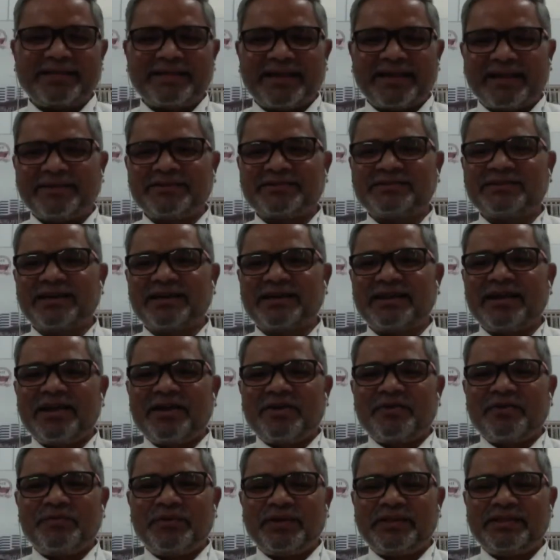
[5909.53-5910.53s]
Thank you, sir.
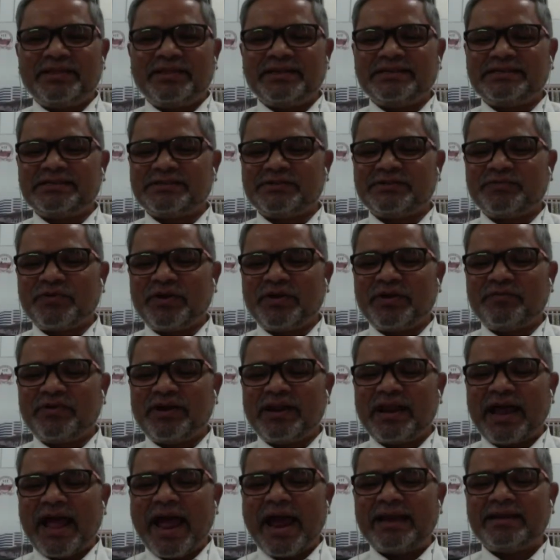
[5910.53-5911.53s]
With this, we
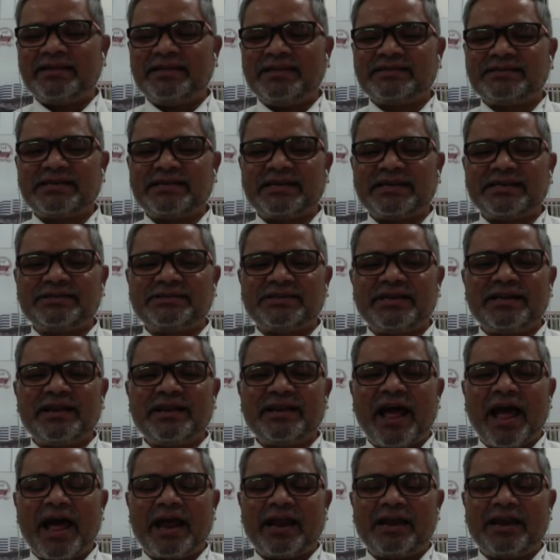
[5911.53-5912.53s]
will end the session,
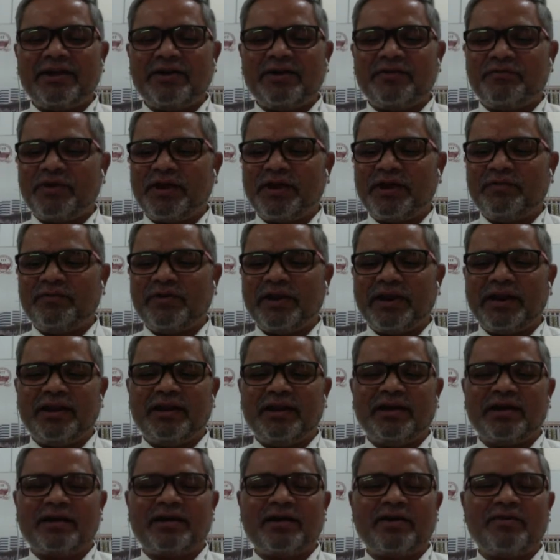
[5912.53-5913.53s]
and we
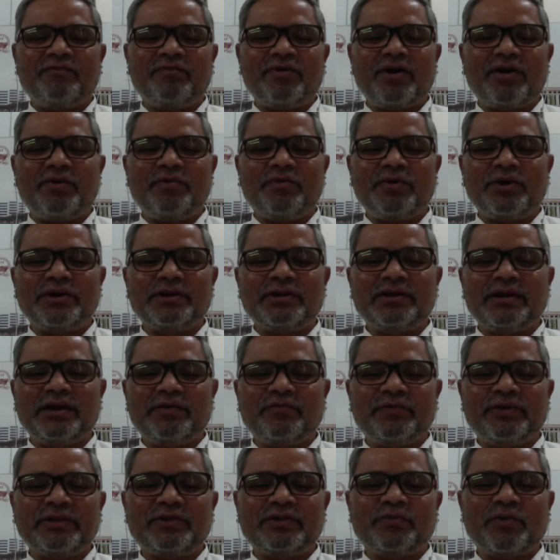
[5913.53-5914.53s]
will come forward
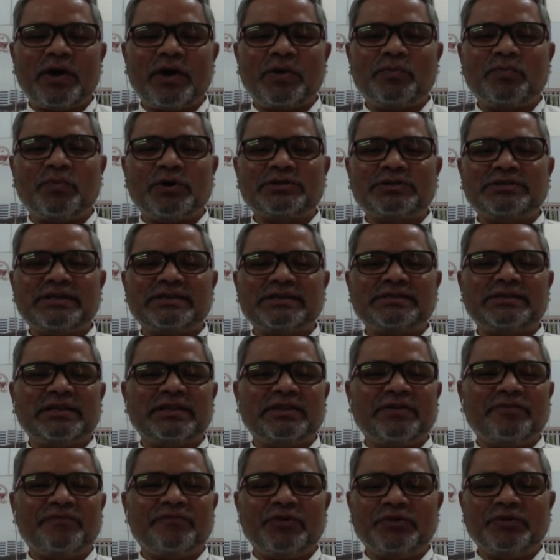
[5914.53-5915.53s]
and with one more session
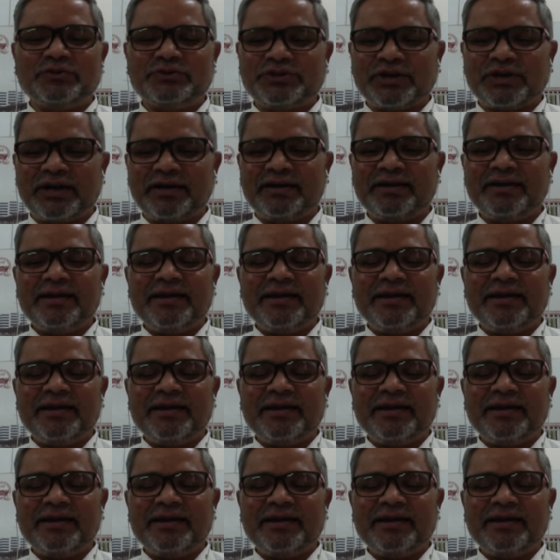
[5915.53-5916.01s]
in the future.